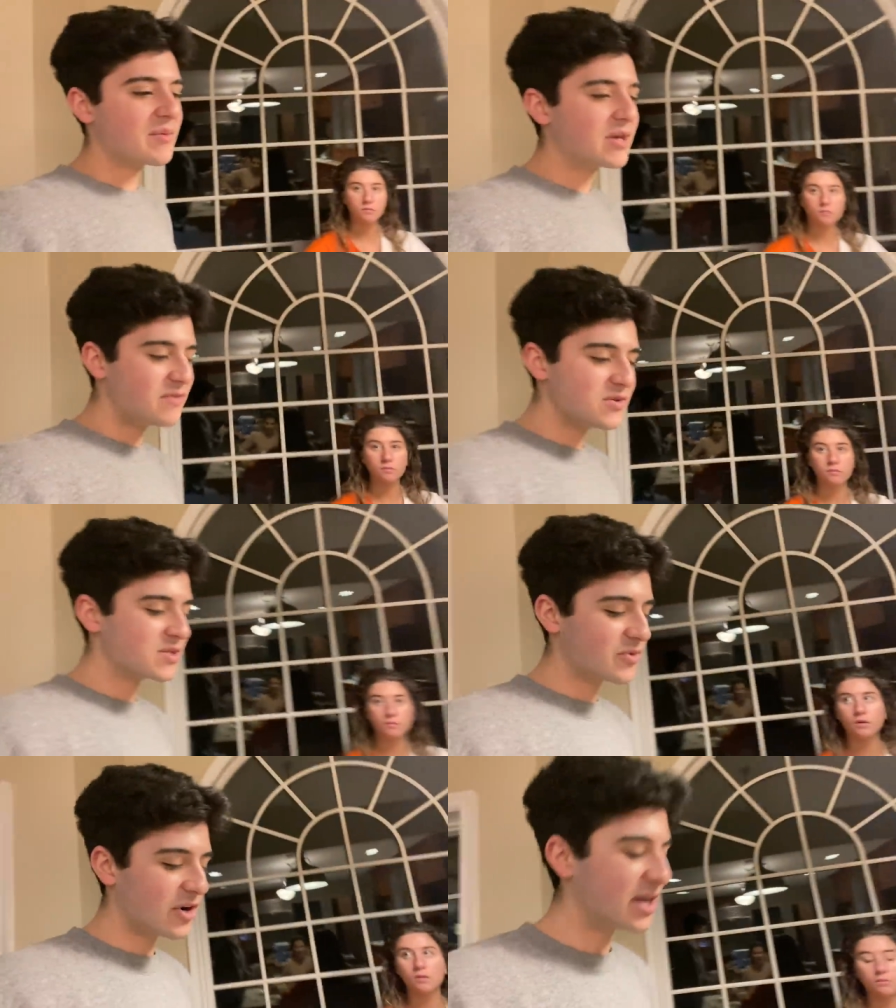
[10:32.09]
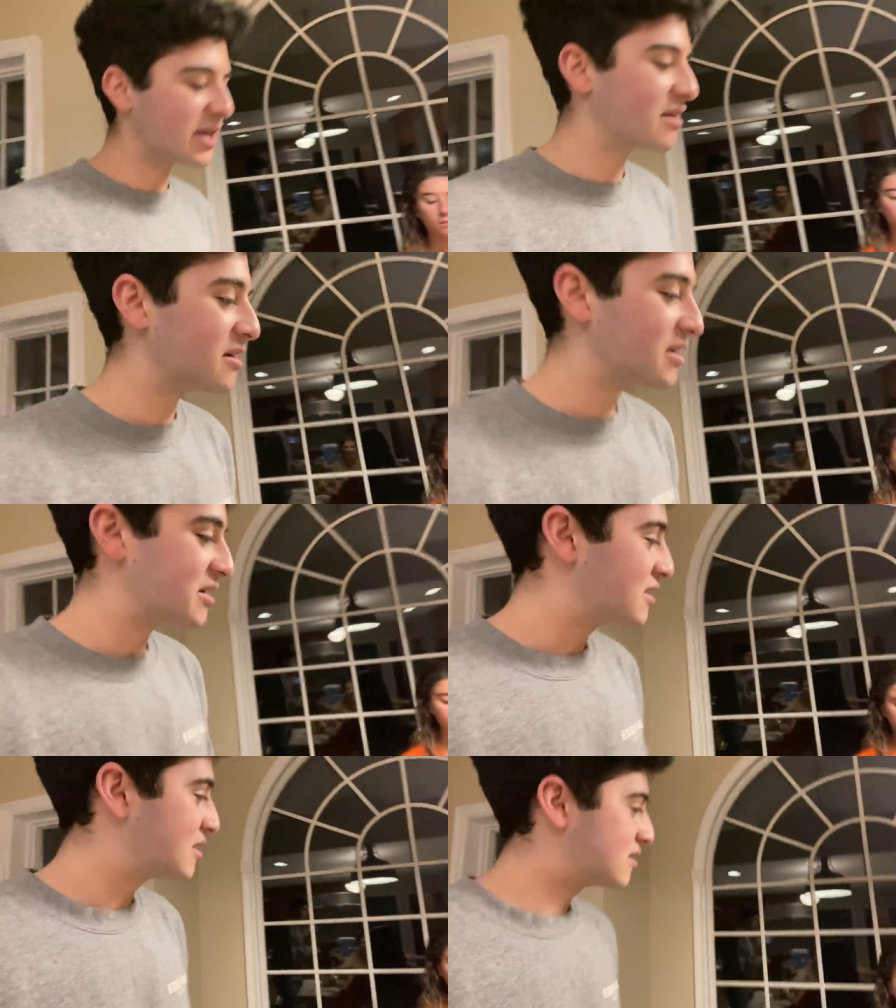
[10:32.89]
giving you some credit. My hair
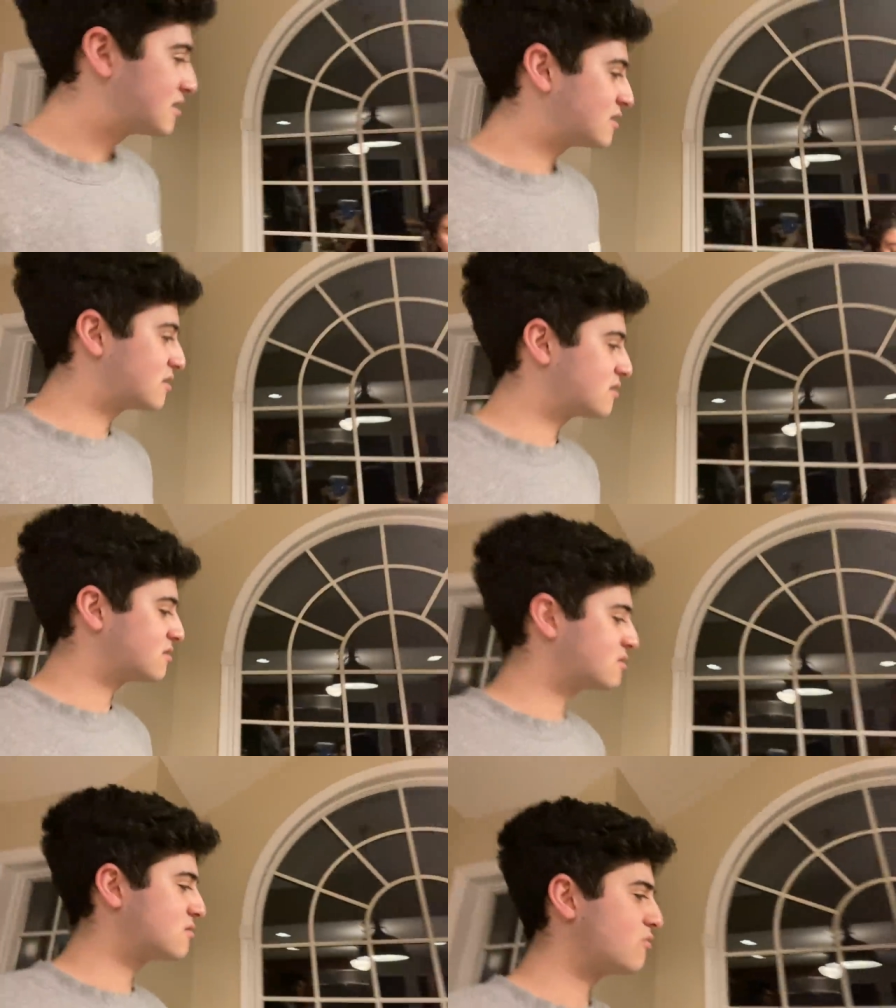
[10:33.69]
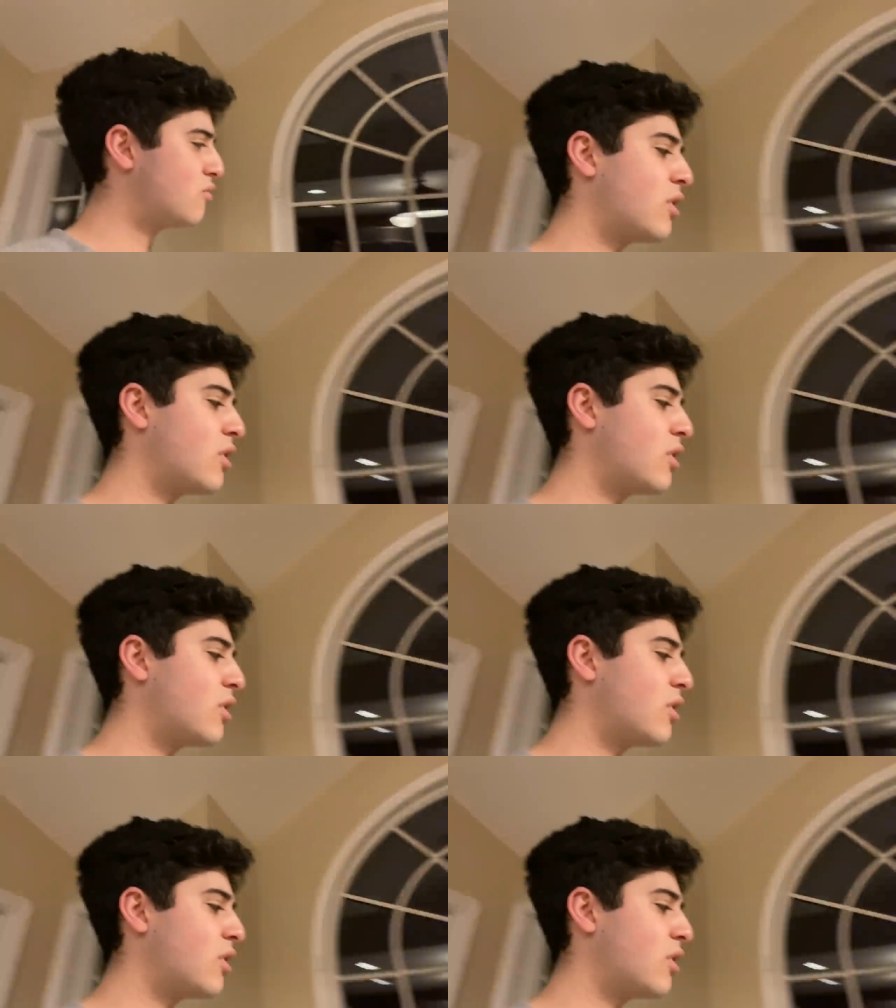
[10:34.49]
looks bad. It's like so